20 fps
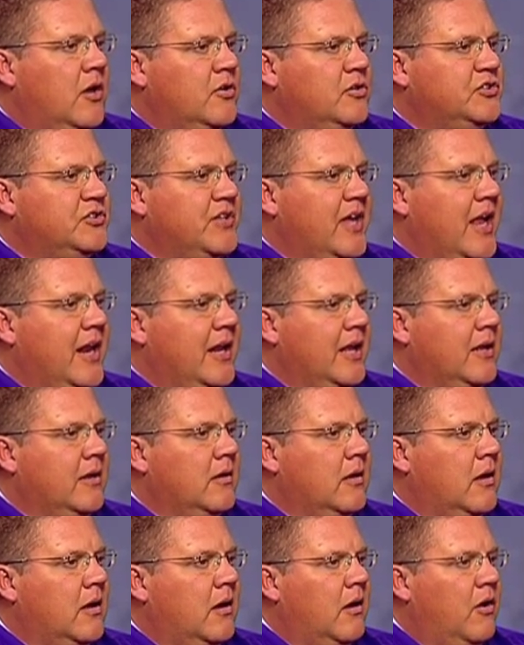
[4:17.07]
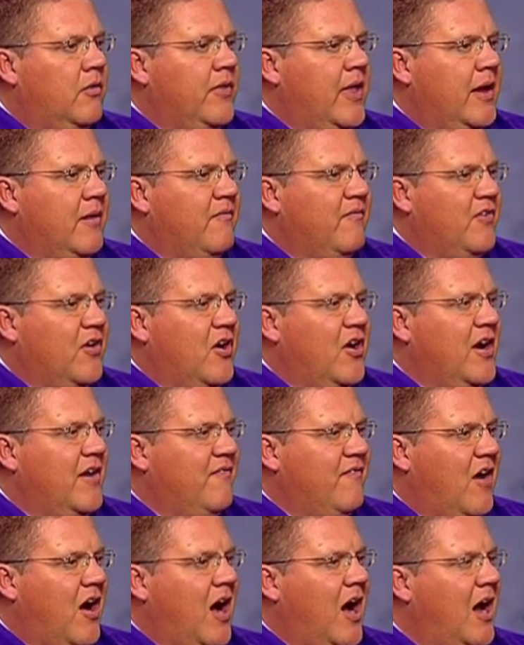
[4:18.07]
understanding on that
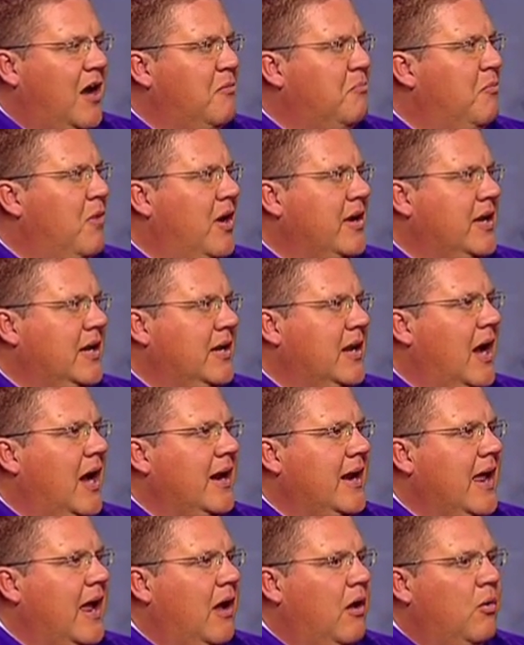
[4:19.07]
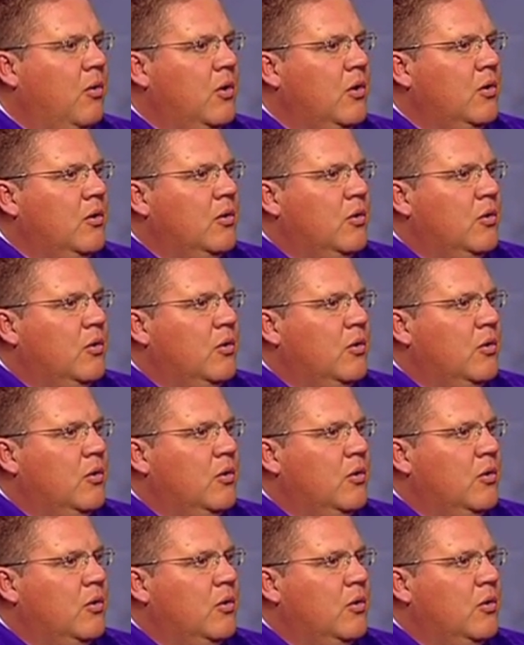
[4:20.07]
very hot and muggy night how